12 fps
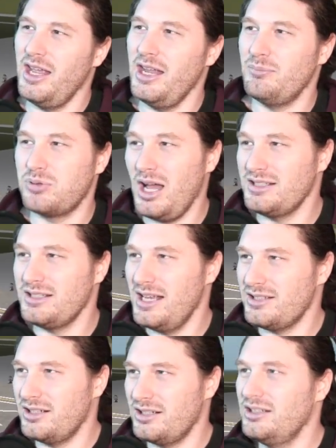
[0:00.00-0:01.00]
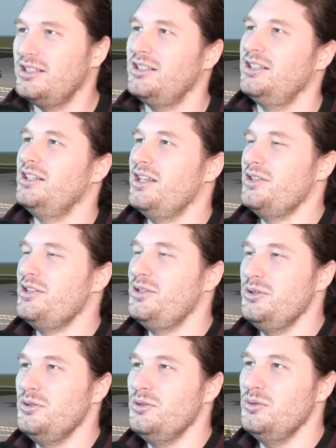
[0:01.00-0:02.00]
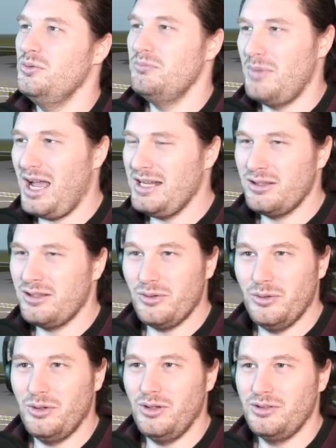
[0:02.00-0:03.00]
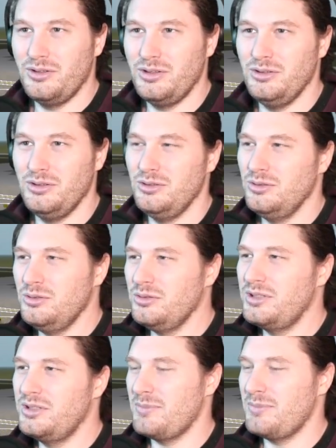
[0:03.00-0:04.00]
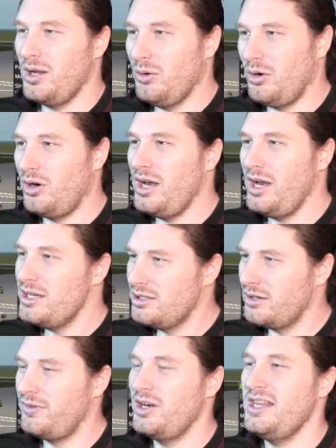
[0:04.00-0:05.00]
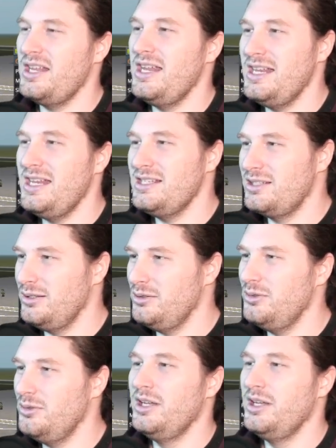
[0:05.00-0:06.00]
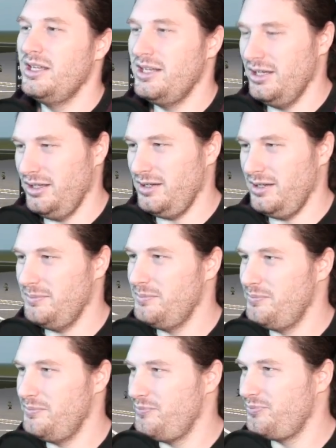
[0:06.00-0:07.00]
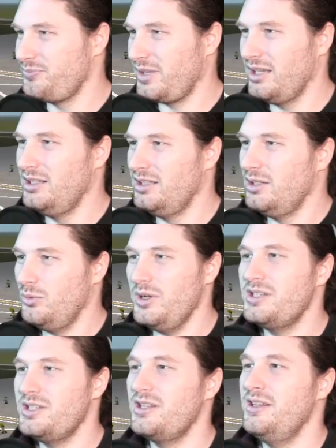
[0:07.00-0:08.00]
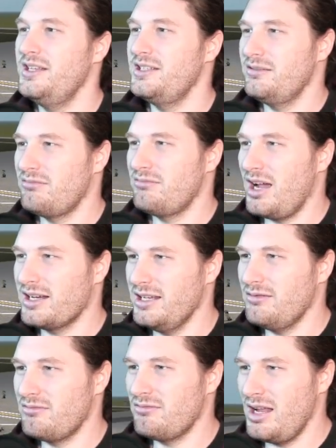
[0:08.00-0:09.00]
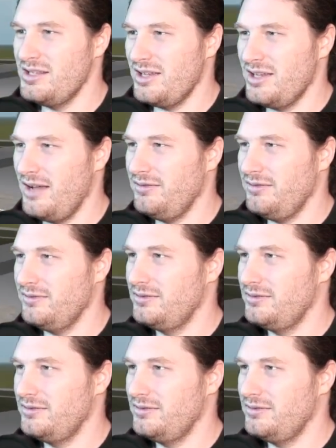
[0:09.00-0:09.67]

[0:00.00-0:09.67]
processor to mine the ore, to take my ore and convert it into helium, which this rocket runs off of.